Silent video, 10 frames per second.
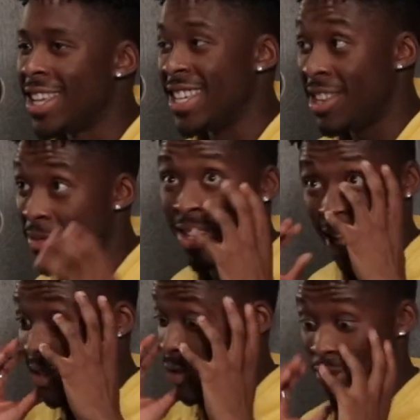He
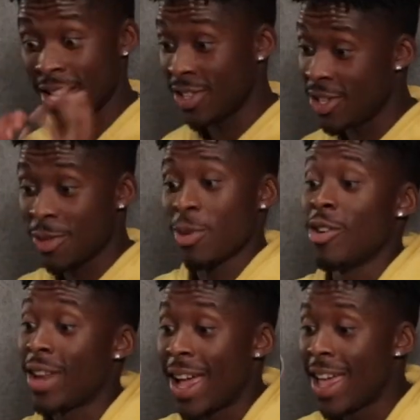has his own energy as well.
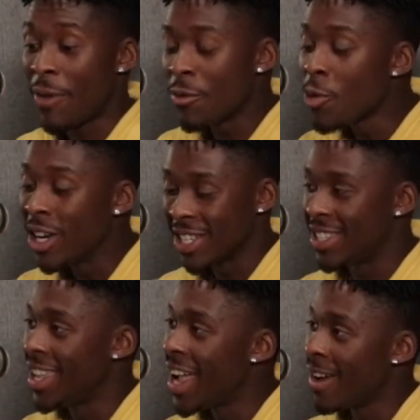Like everyone is just
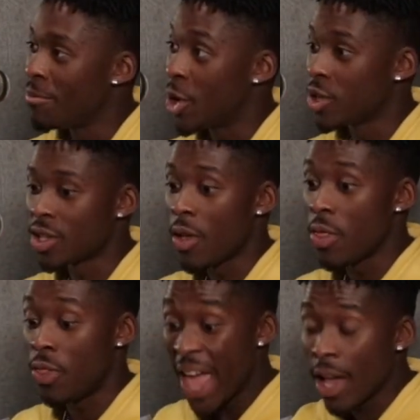there because
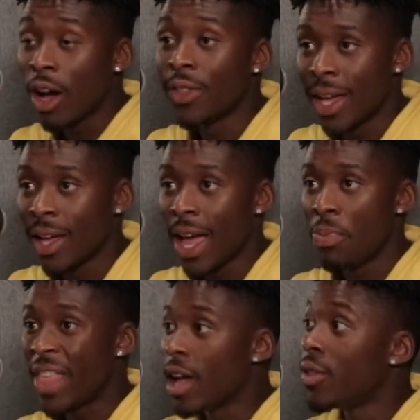they are there and
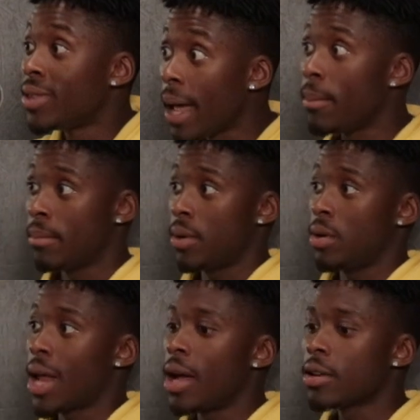they are them, bro.
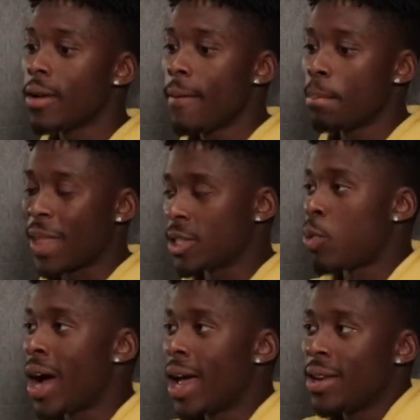Like that's
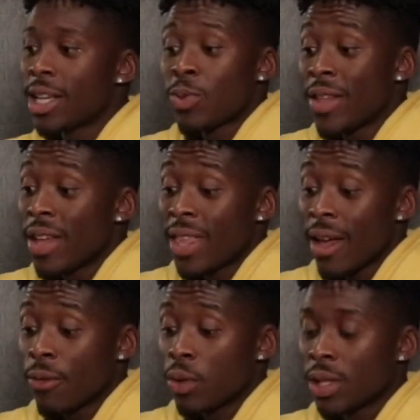why they're there
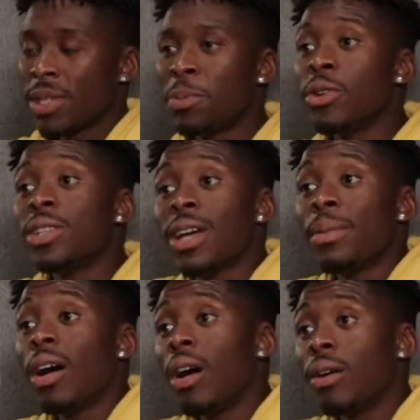for the period of time they
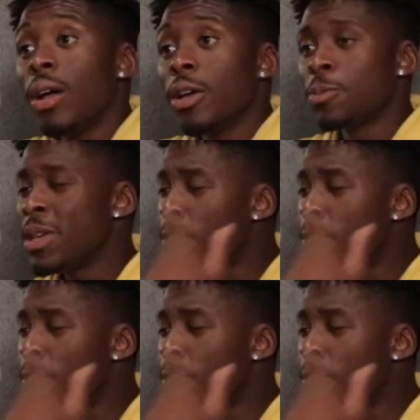are. Because